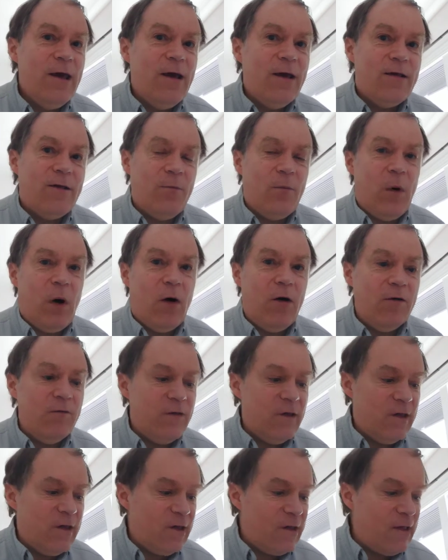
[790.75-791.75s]
That's a part
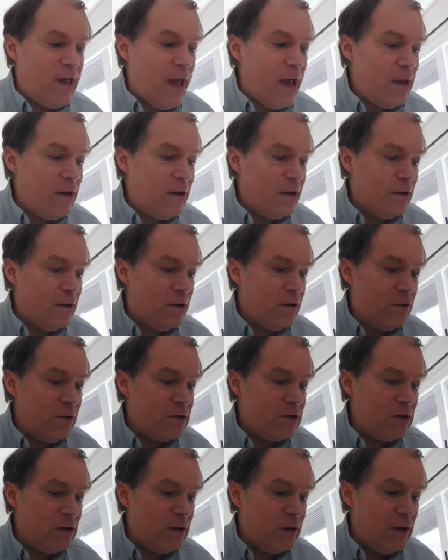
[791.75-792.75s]
of the state
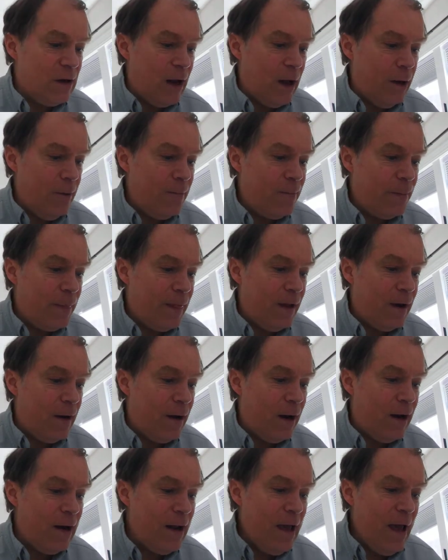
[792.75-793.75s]
increasingly now. All right,